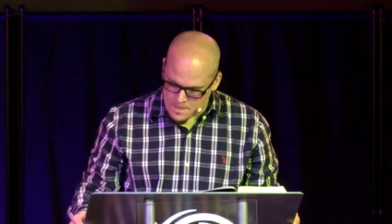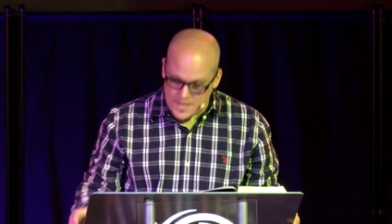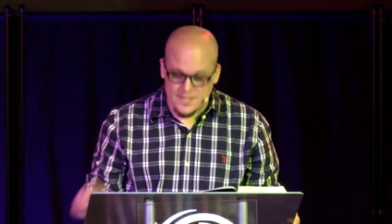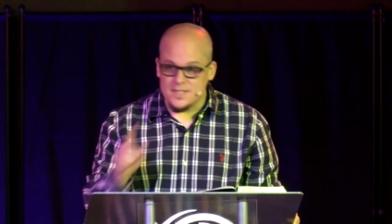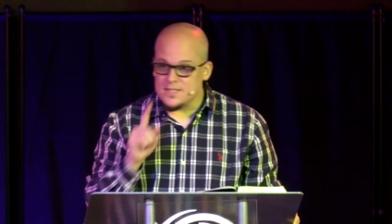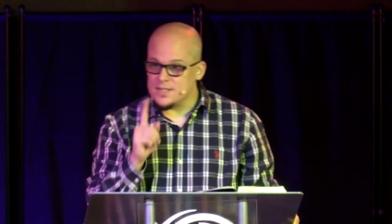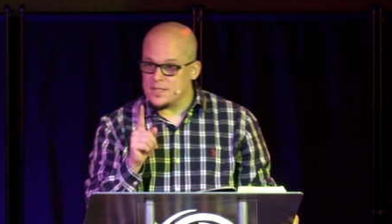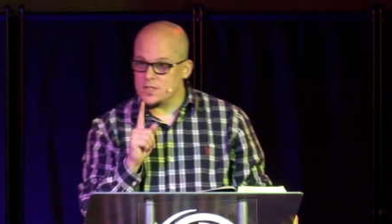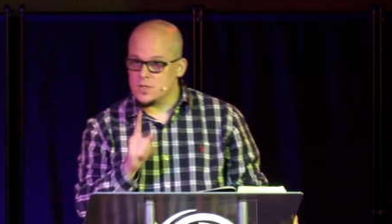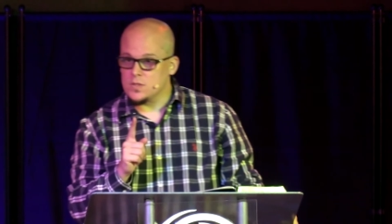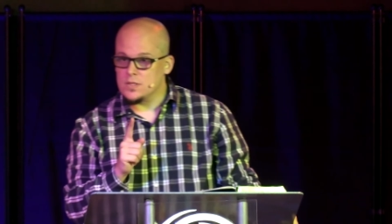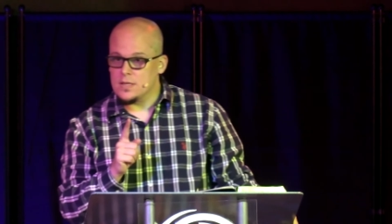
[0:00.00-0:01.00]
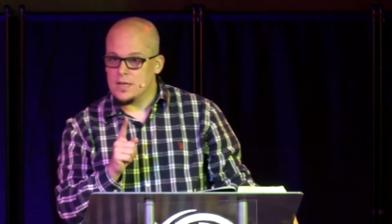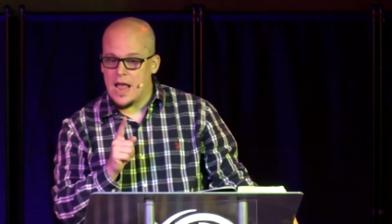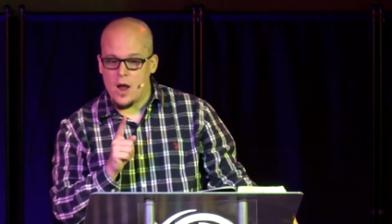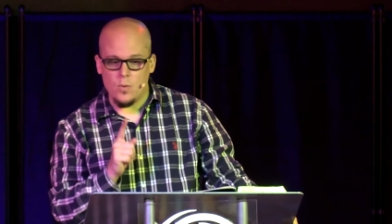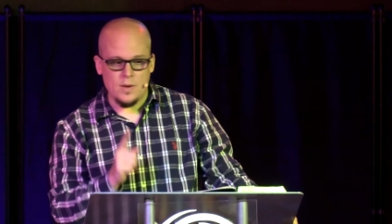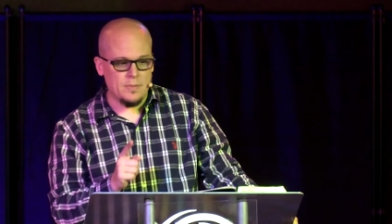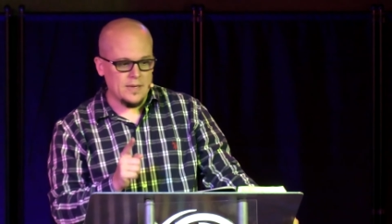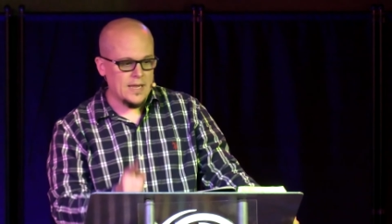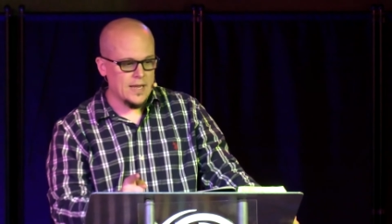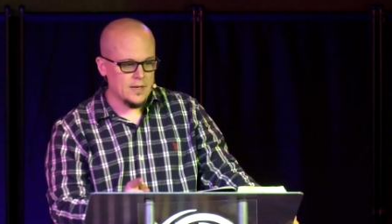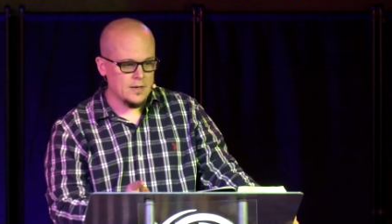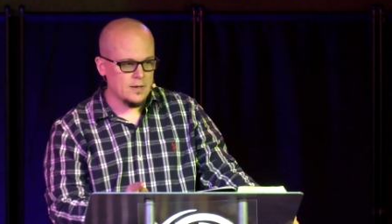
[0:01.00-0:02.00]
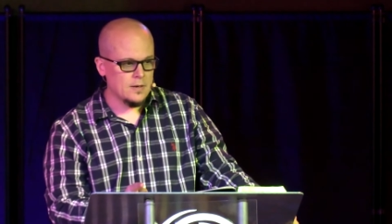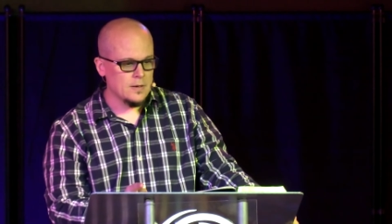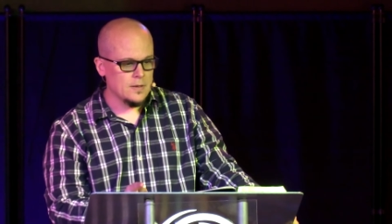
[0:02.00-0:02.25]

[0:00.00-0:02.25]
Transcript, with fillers: This is how we begin